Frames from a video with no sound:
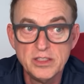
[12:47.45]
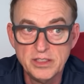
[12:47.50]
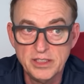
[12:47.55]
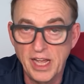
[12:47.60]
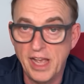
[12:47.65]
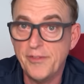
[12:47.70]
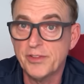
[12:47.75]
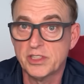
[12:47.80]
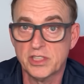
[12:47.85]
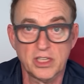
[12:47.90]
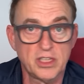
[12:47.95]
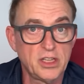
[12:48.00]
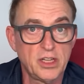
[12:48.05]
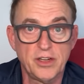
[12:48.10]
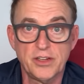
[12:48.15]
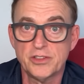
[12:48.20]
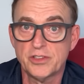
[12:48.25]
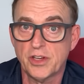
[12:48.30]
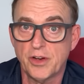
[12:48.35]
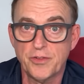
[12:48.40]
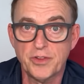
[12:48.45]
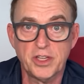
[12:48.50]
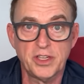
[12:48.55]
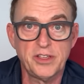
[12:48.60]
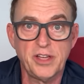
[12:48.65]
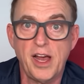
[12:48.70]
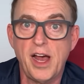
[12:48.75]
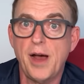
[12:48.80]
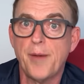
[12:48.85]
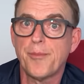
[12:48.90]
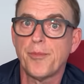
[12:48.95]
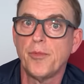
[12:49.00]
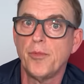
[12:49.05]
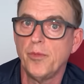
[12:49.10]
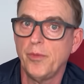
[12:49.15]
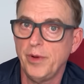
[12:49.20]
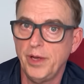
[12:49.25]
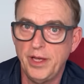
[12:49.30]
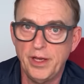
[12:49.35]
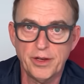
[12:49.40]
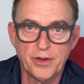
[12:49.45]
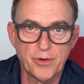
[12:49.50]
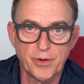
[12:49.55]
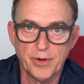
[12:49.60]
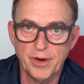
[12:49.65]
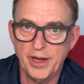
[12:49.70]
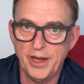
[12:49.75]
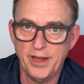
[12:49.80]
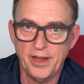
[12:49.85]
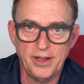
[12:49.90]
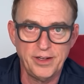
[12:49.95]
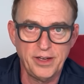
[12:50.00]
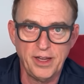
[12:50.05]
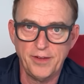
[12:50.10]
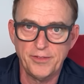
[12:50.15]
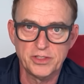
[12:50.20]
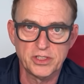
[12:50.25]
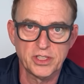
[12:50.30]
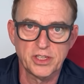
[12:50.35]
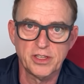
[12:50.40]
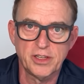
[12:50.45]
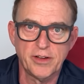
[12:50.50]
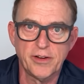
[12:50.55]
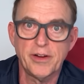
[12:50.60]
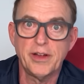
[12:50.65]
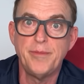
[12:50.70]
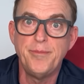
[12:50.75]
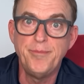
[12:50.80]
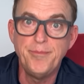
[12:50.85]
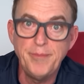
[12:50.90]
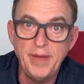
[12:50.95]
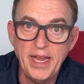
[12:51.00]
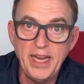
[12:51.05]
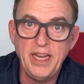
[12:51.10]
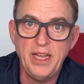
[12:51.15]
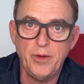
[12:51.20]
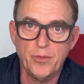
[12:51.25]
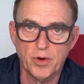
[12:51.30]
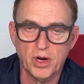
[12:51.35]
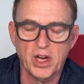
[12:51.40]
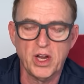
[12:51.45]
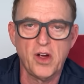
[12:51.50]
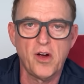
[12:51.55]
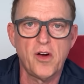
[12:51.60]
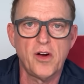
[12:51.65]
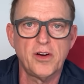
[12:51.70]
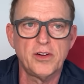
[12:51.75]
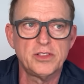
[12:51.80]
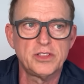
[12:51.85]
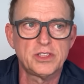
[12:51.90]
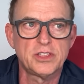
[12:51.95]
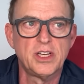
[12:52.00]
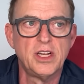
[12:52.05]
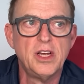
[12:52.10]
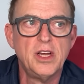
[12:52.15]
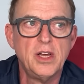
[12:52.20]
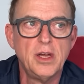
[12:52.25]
David Sinclair is over the top. We agree on David Sinclair in many regards.